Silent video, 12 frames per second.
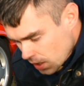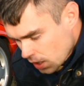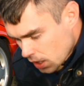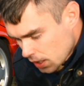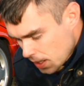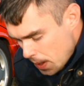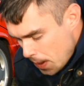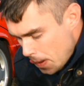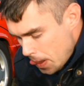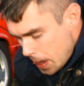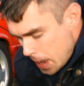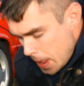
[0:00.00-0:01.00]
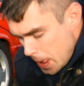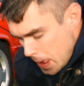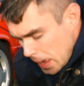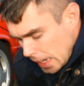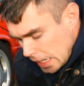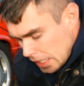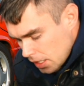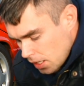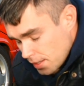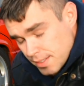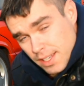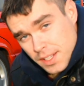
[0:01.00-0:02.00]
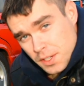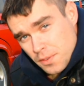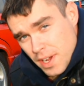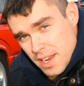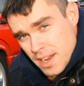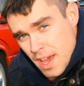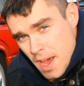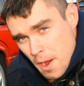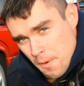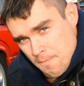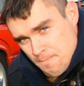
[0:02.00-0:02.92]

alright I'll tell you right now